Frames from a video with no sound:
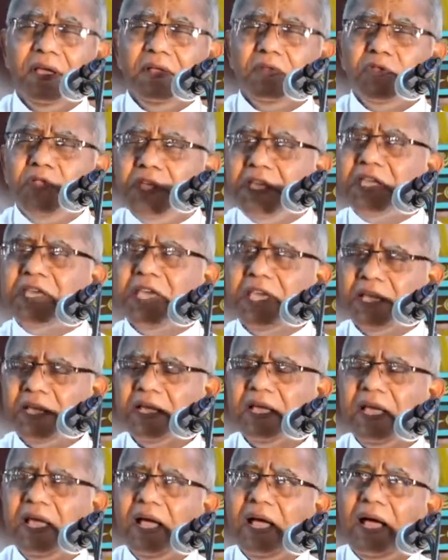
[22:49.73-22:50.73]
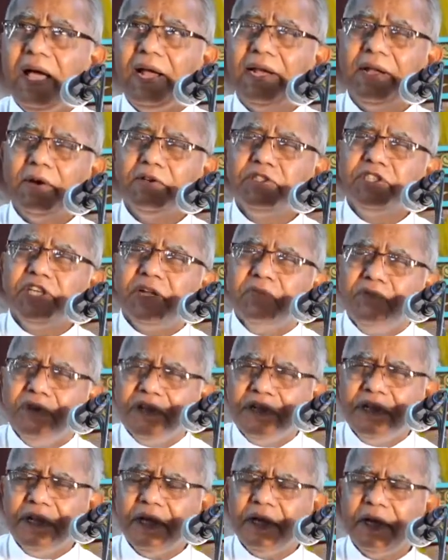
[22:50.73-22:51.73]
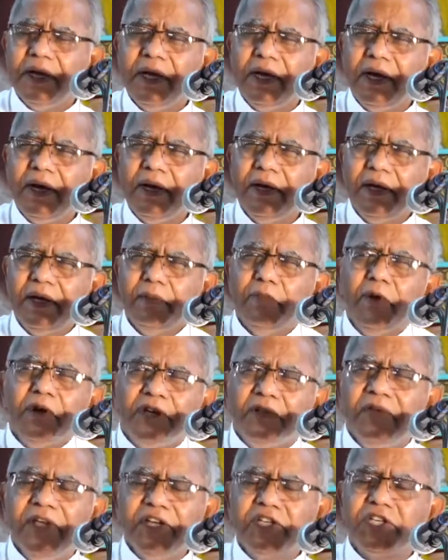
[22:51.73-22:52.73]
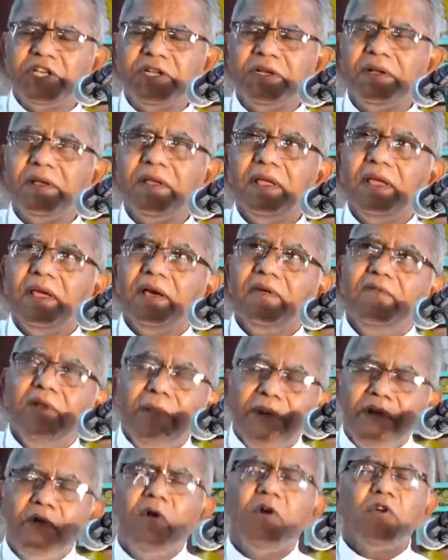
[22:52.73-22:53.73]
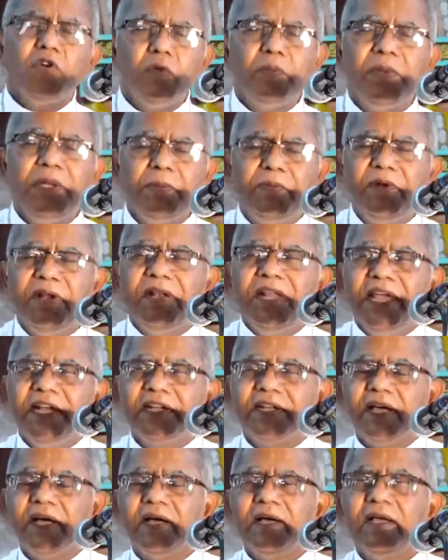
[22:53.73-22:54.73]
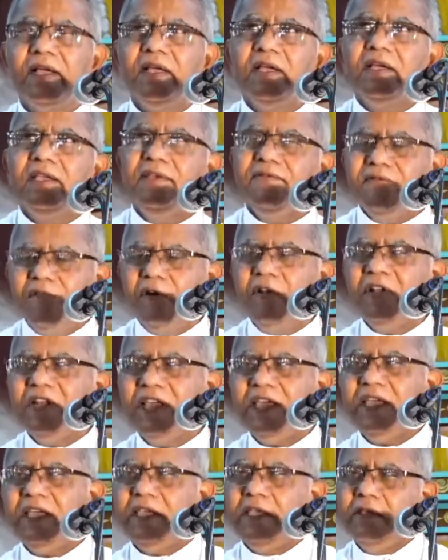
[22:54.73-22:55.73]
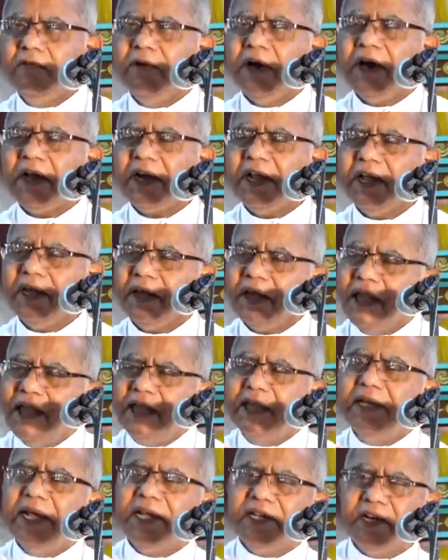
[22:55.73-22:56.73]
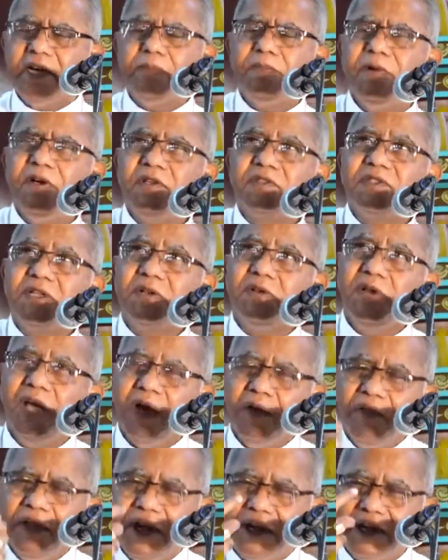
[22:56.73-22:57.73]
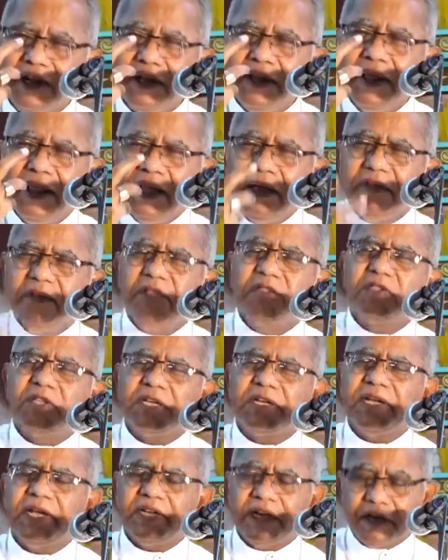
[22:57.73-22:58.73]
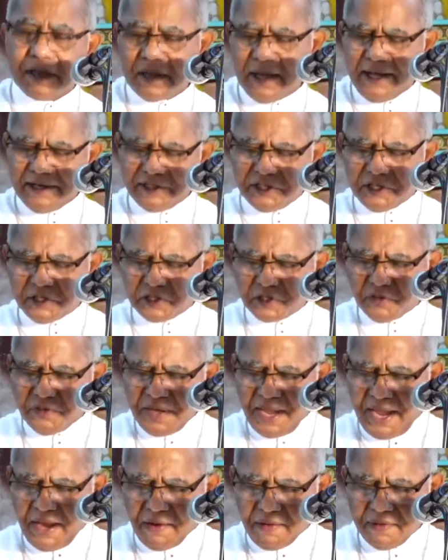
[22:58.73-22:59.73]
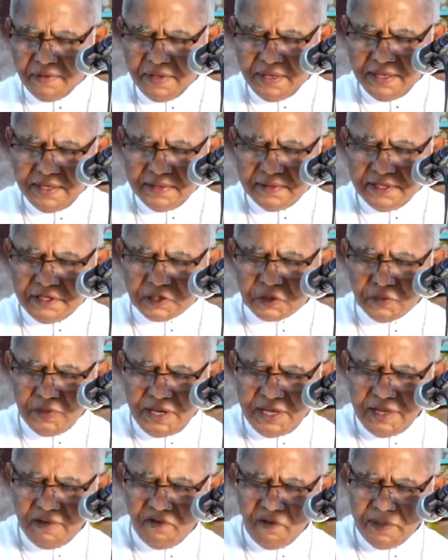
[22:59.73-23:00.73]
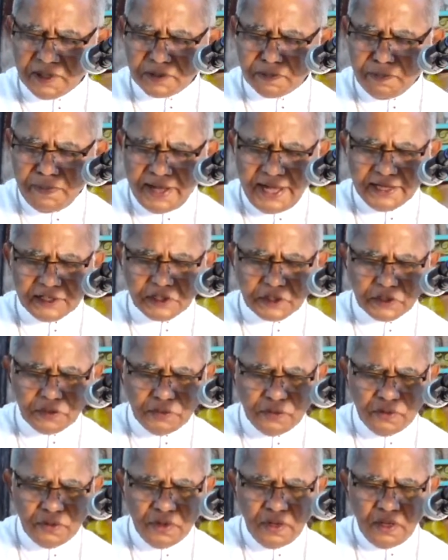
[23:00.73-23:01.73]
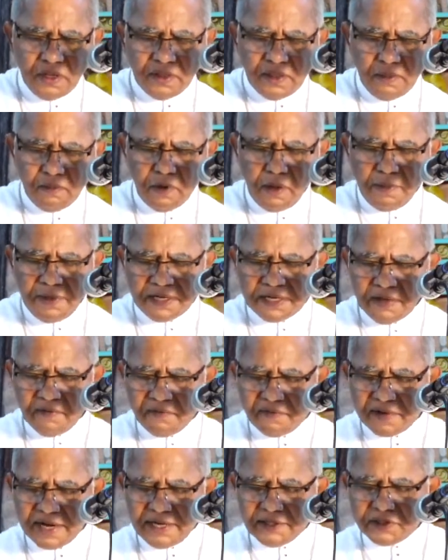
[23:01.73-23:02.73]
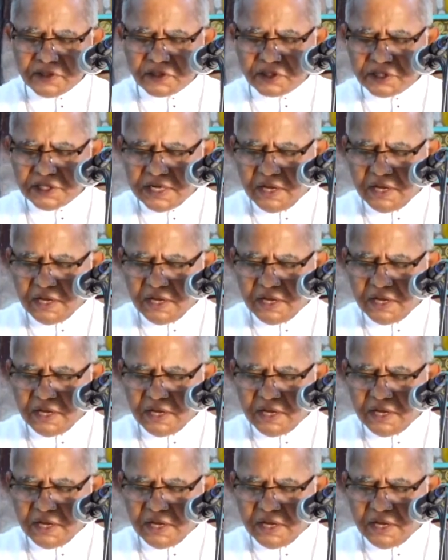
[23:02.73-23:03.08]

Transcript: thinking, and our genuine motivation will be known to people later. If only you are an ignited person, you have that this ignited conscience you have. That's why we must pass through the moment of crisis in